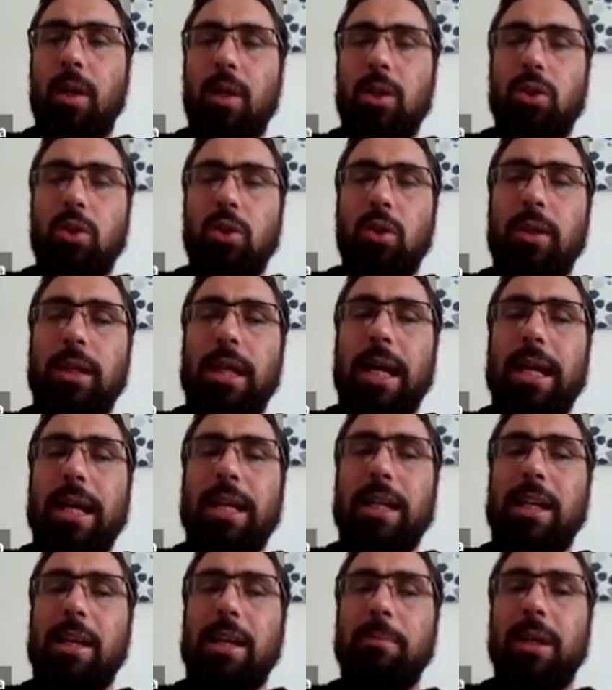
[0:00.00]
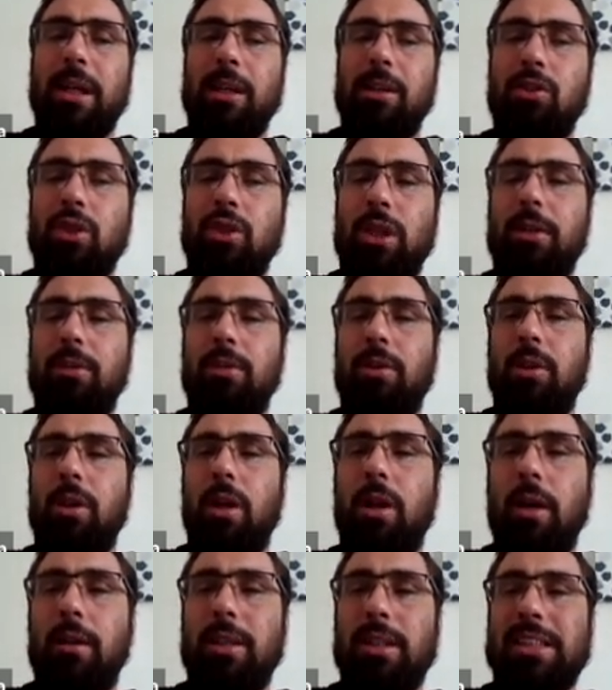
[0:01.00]
So the academic and general
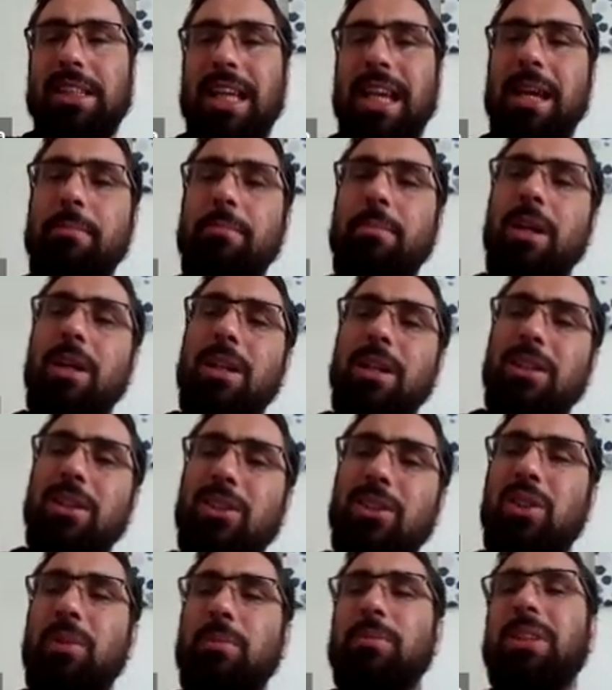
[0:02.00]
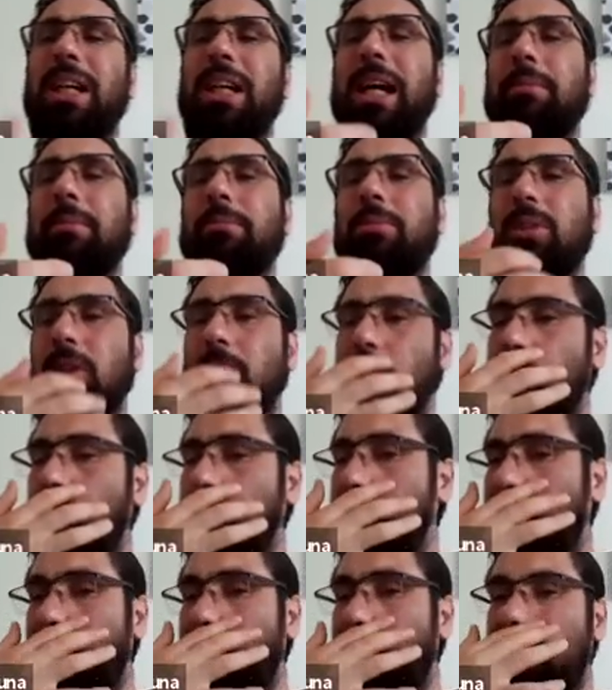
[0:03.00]
are the same. Sometimes the
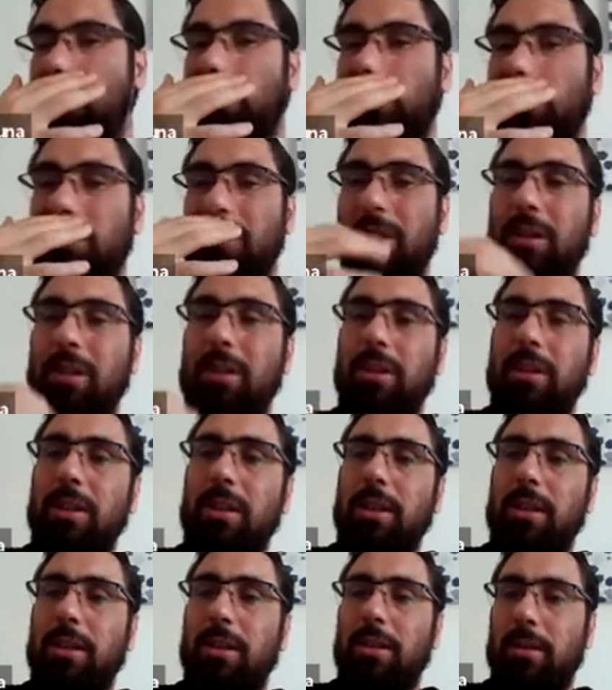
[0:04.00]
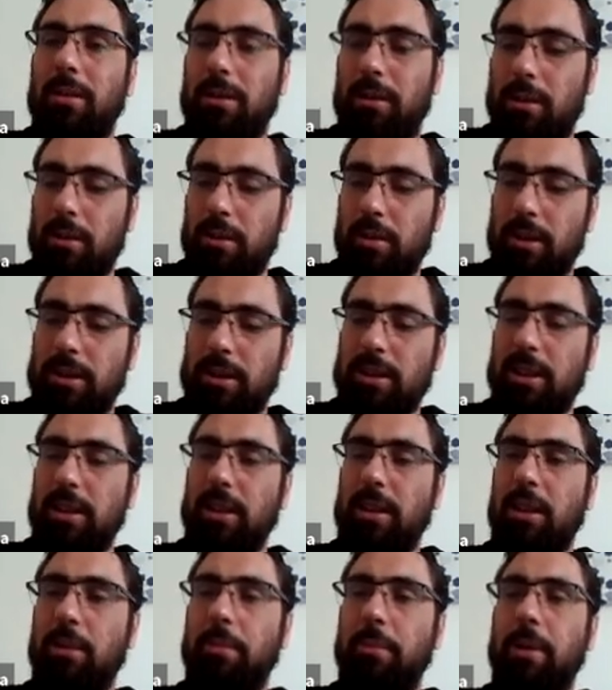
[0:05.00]
topic, is a
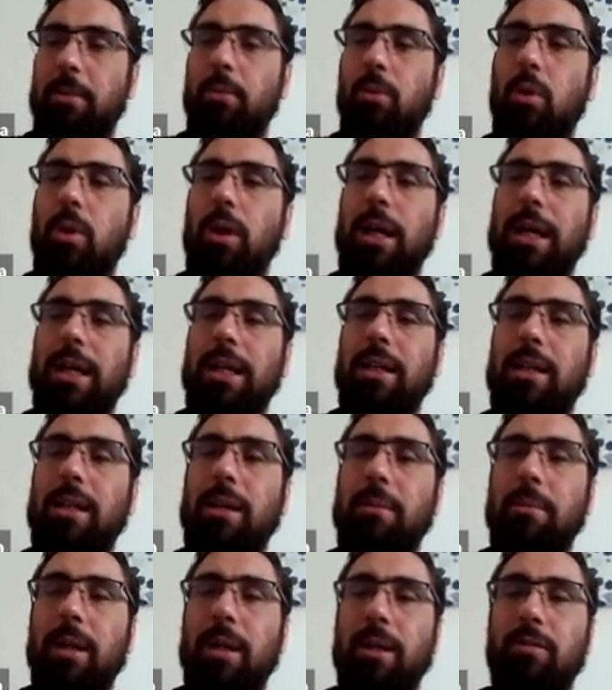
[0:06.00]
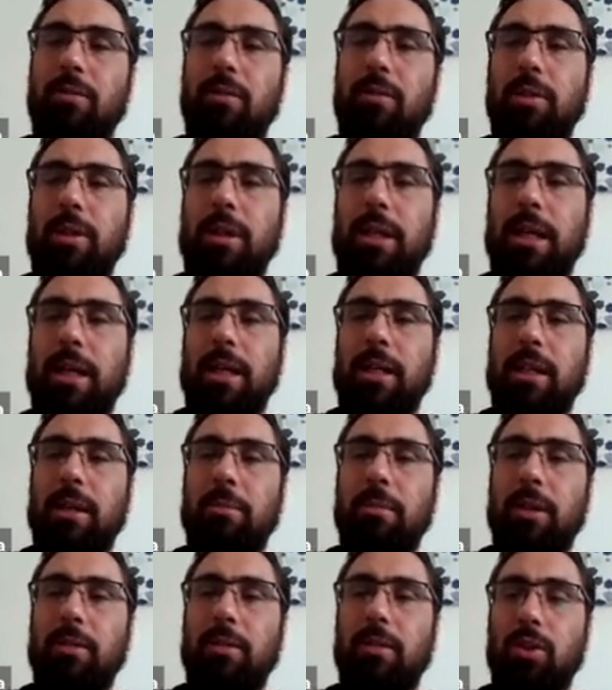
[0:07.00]
little bit more academic for the
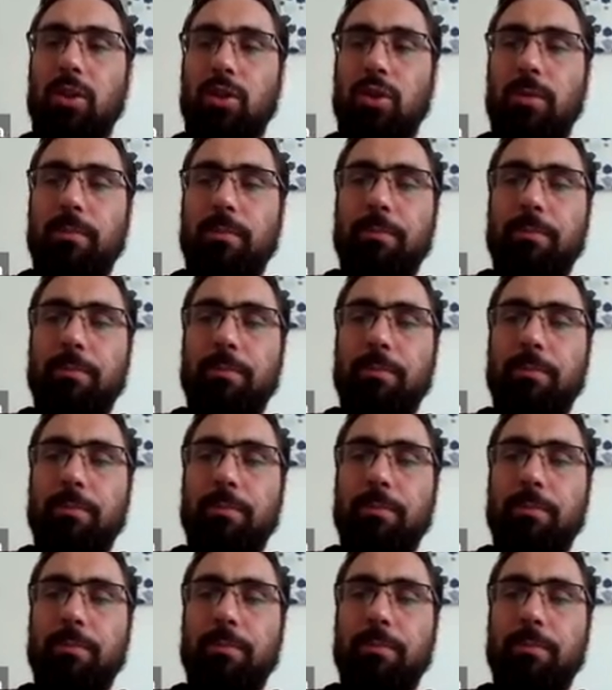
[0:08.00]
academic version.